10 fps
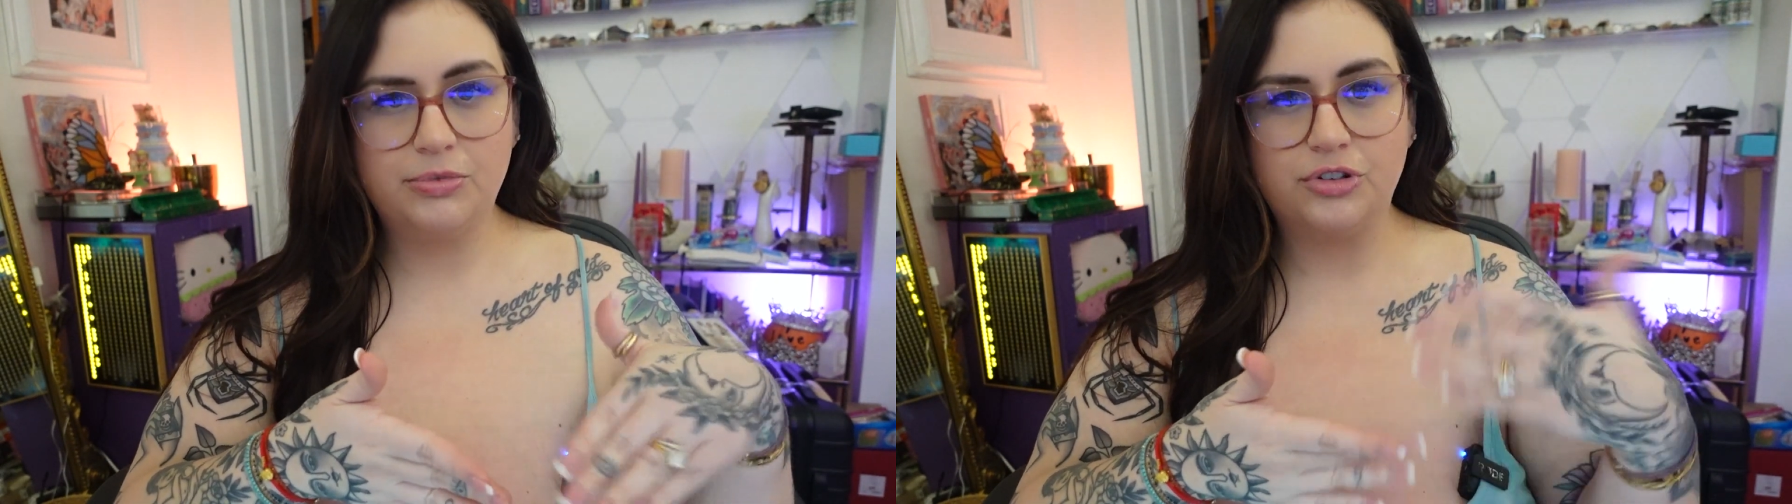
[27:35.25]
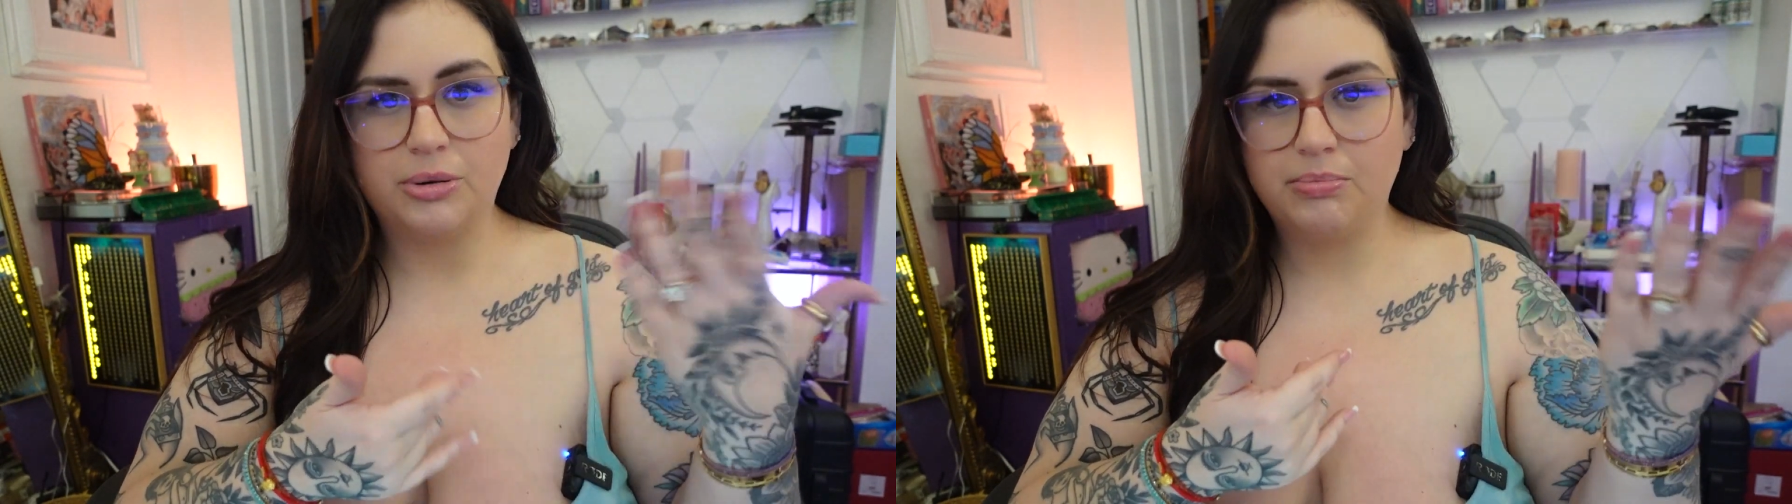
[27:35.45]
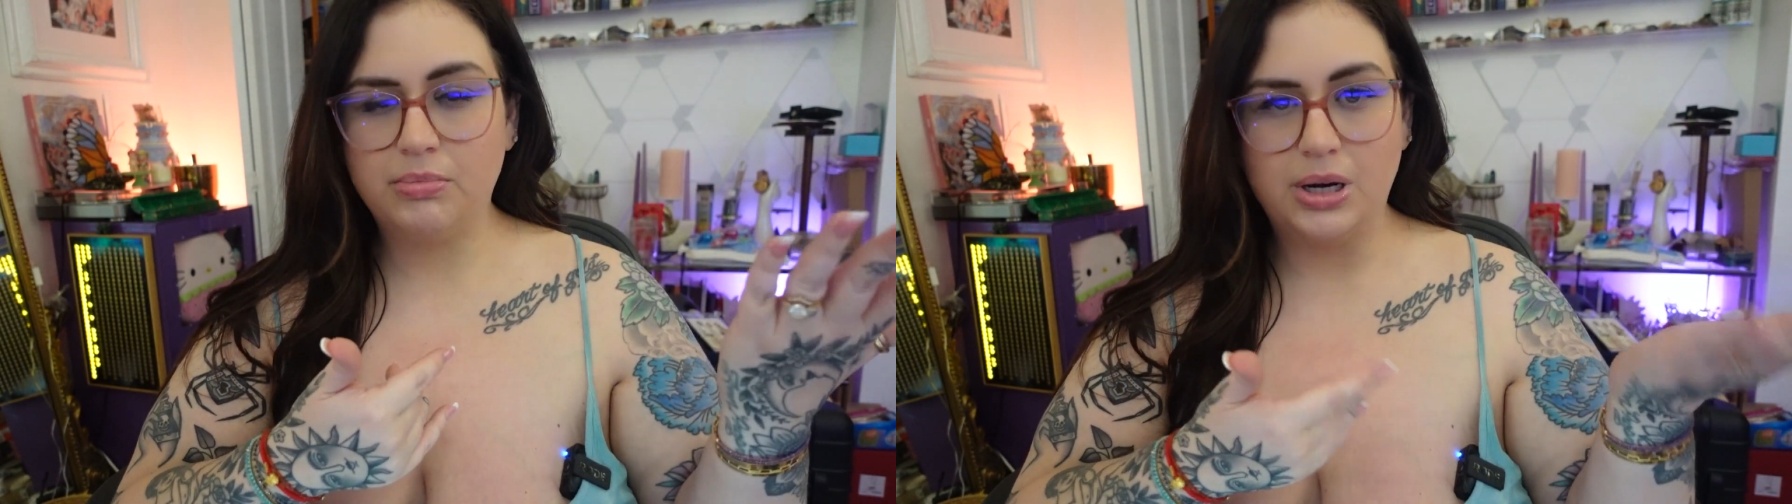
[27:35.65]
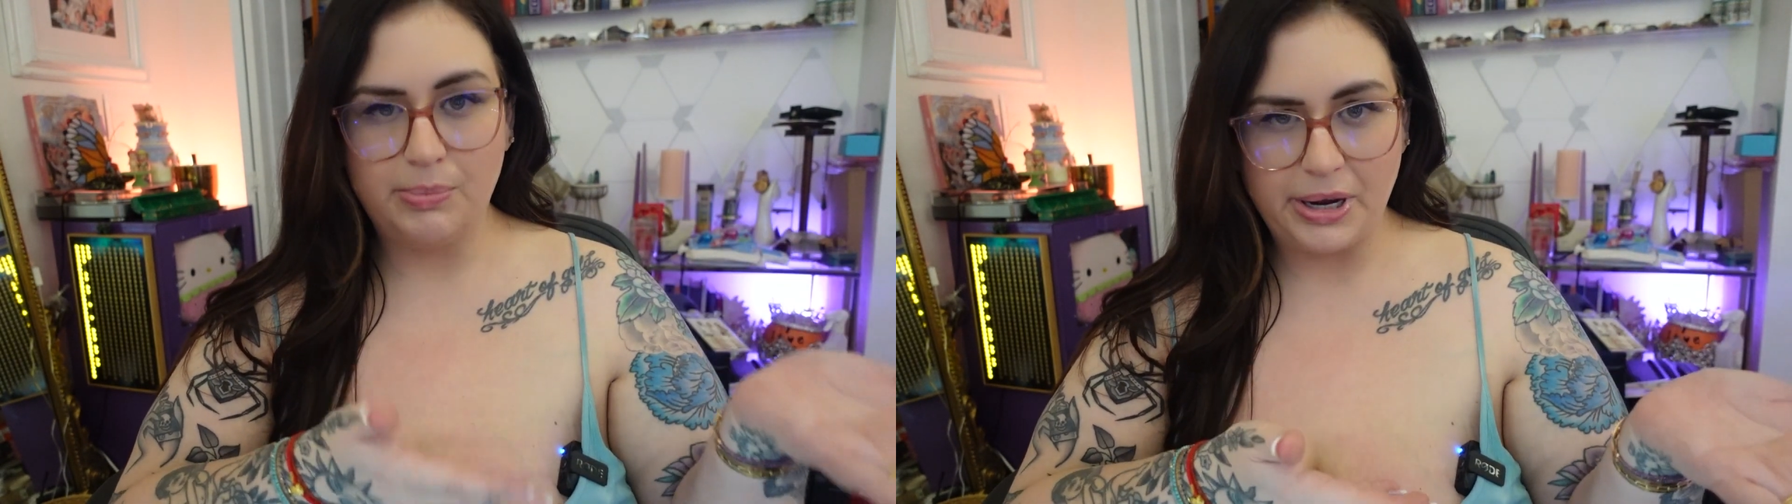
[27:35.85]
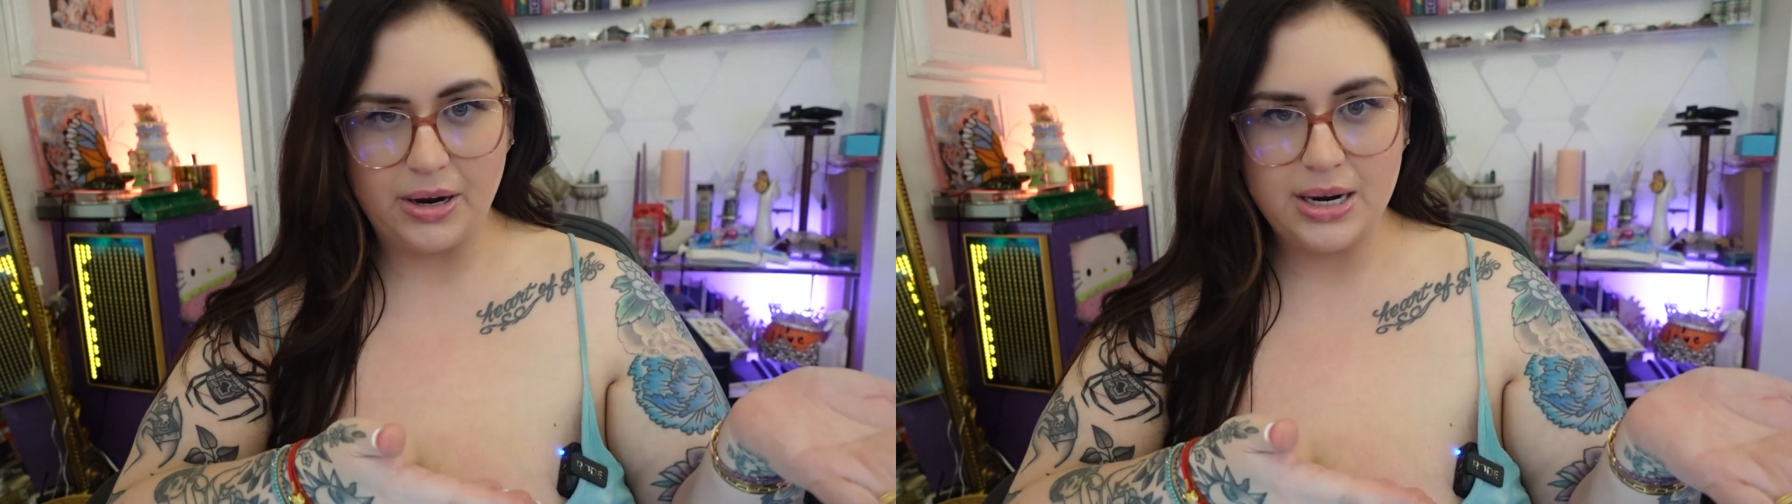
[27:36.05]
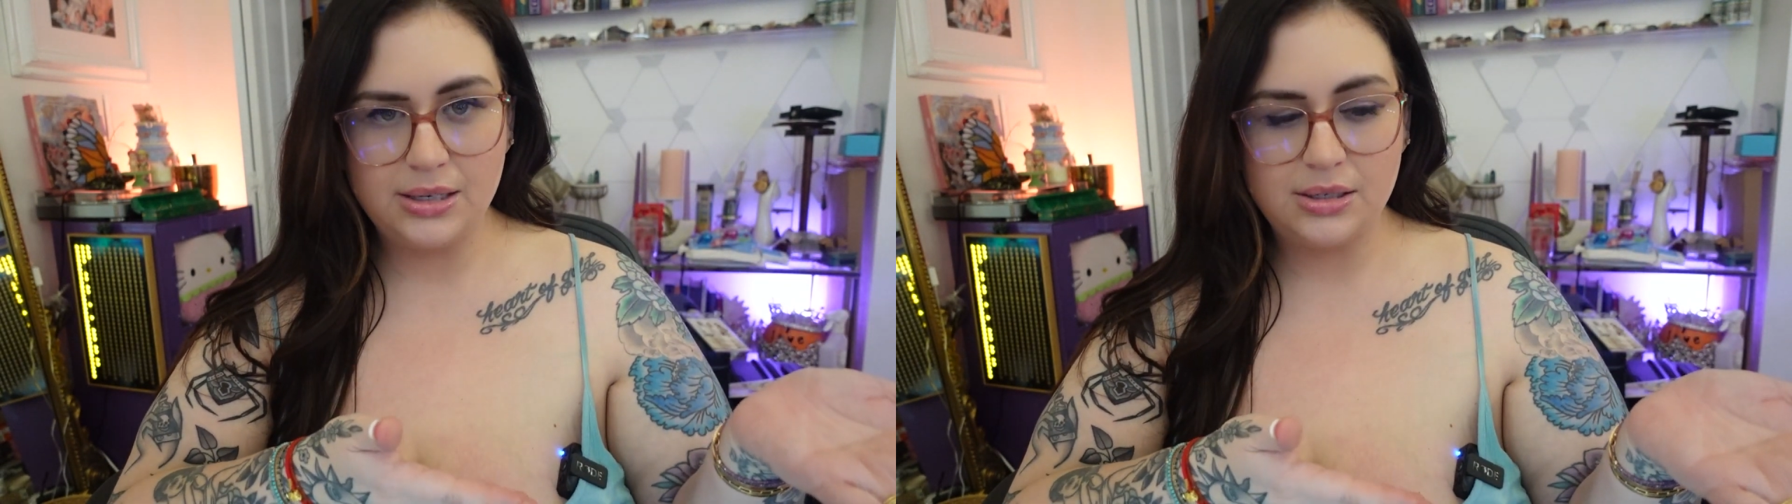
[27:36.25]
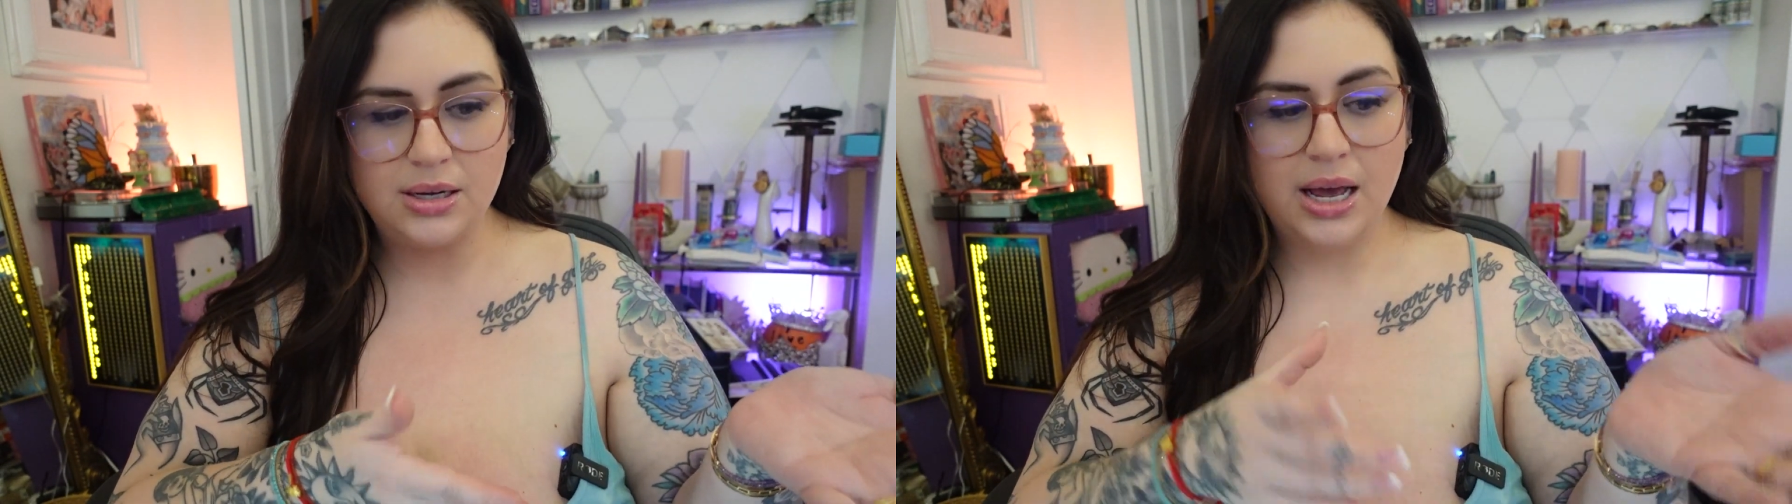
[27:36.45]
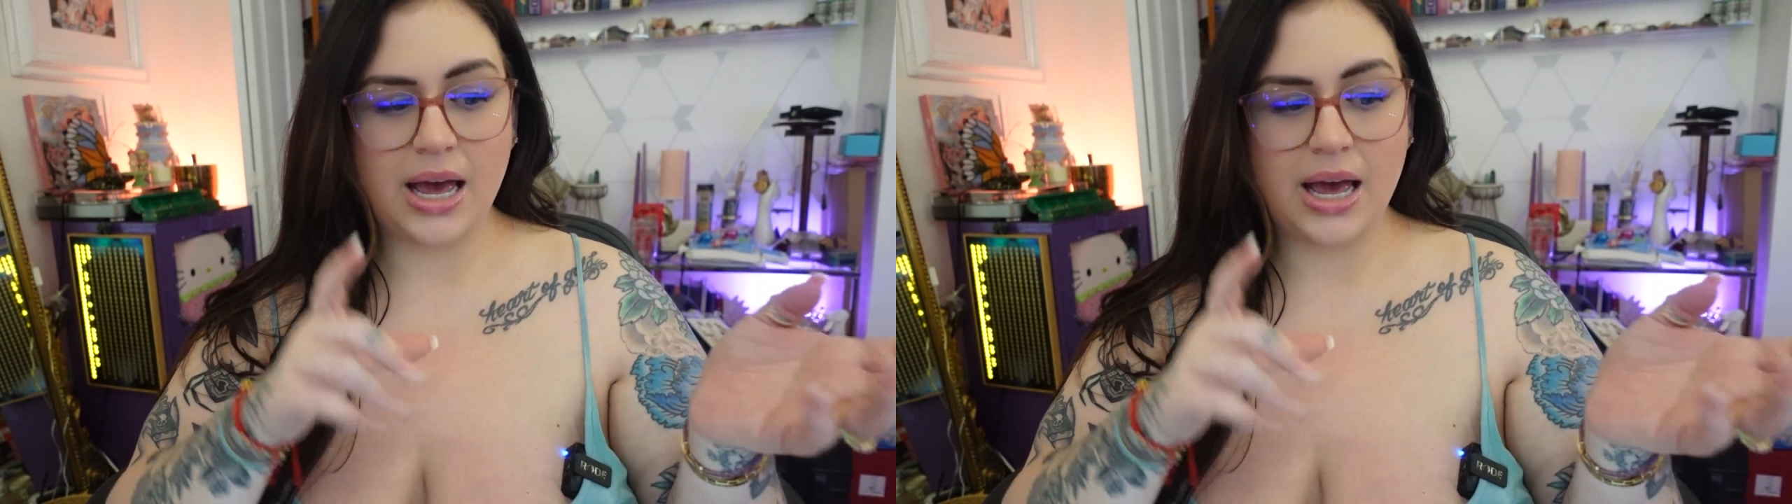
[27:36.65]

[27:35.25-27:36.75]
from a parent